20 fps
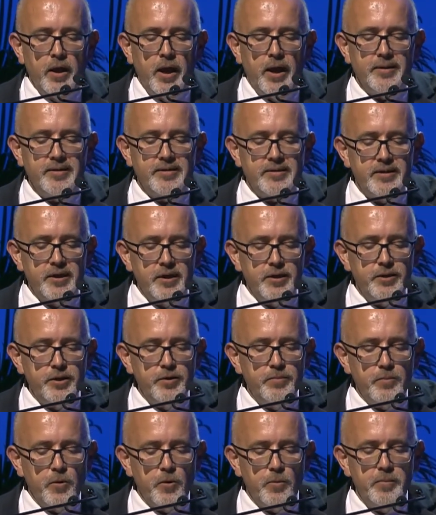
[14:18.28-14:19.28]
at a
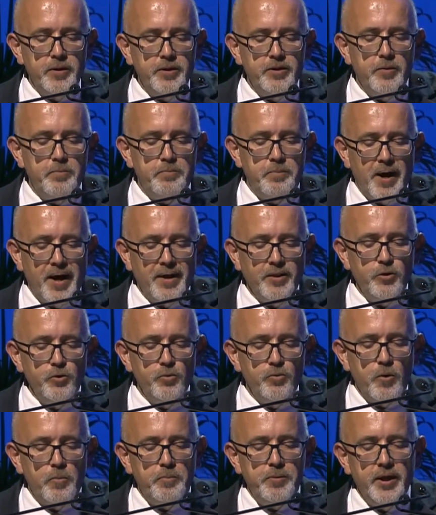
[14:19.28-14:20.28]
certain moment the
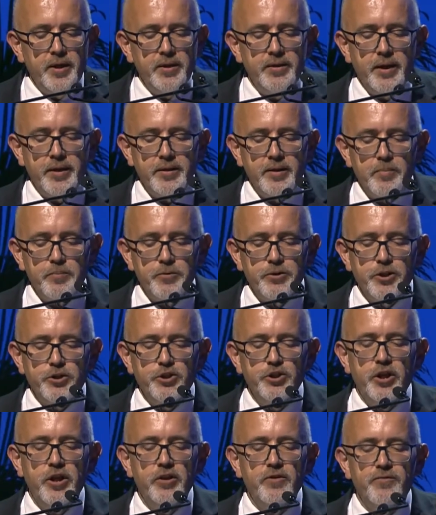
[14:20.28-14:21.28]
pan-European data
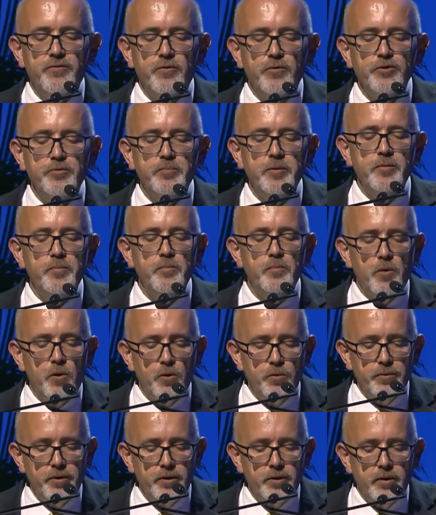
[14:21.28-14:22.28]
protection enforcement
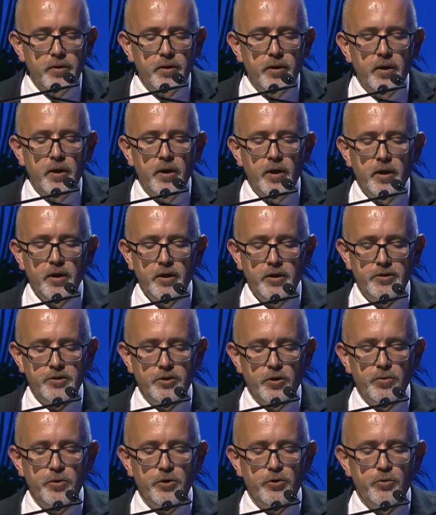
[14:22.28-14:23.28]
model is
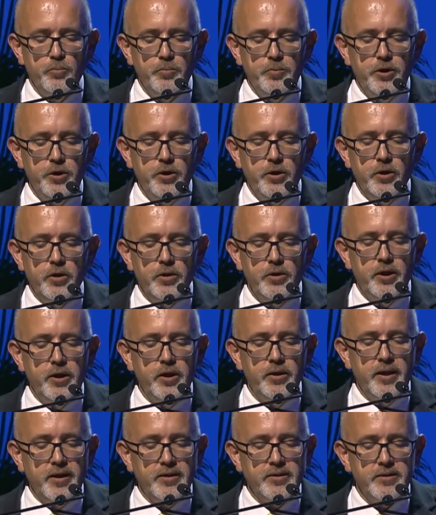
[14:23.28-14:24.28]
going to be
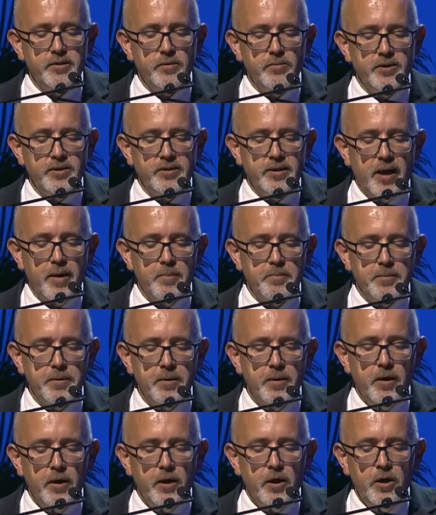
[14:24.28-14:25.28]
the necessary step
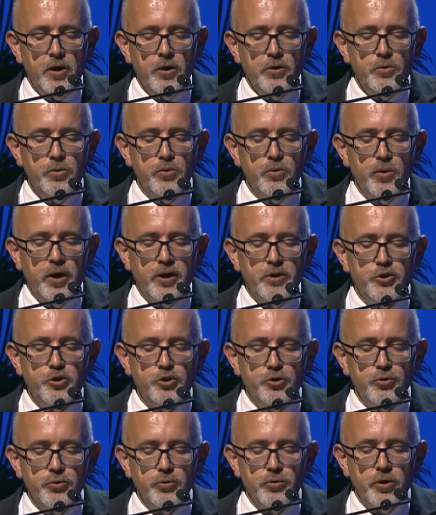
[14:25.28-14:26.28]
to
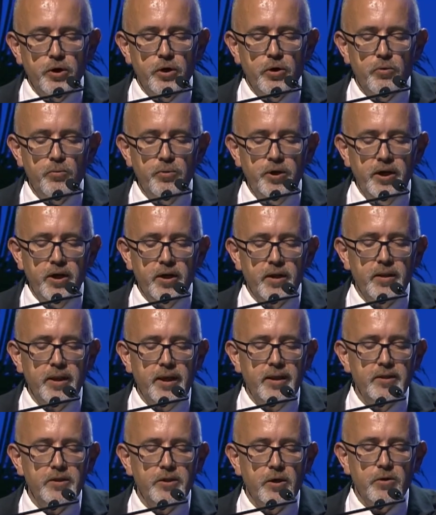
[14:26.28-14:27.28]
ensure real
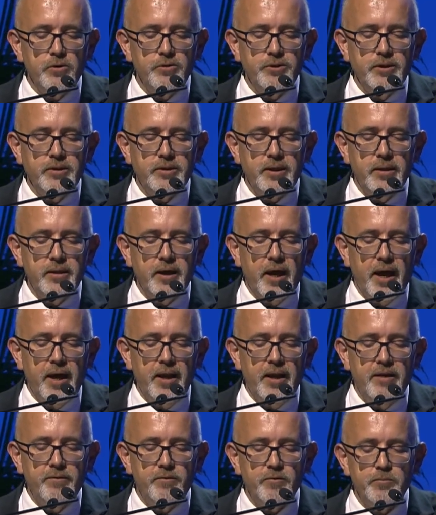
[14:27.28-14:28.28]
and consistent
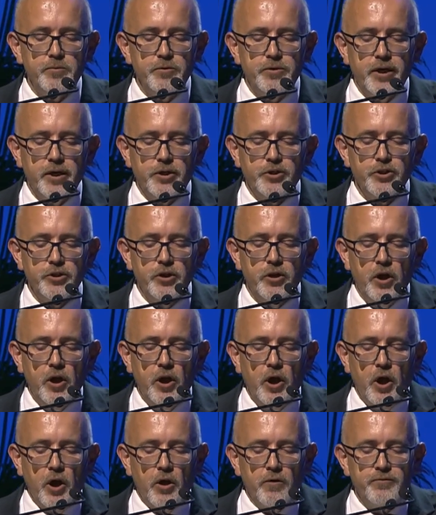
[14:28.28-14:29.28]
high-level protection
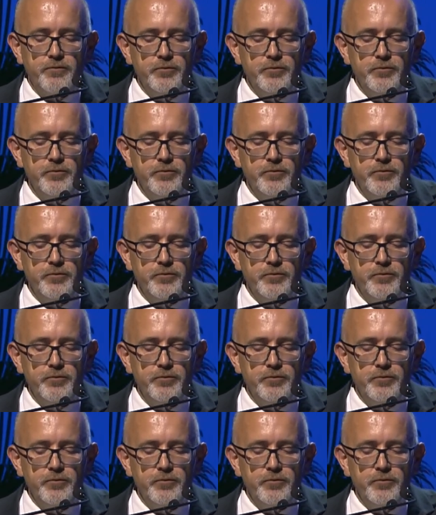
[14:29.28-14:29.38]
of